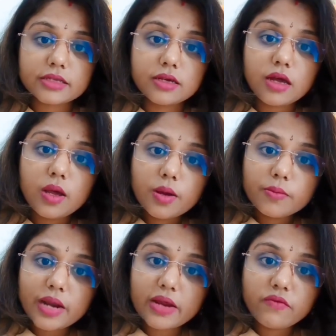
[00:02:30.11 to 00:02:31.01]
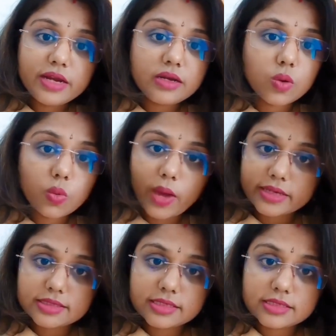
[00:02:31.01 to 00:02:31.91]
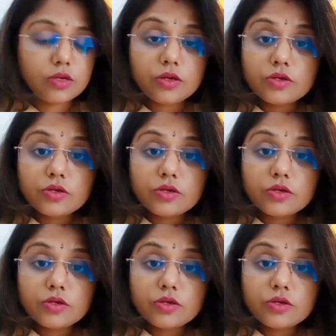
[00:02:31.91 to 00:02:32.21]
and the private vaccine.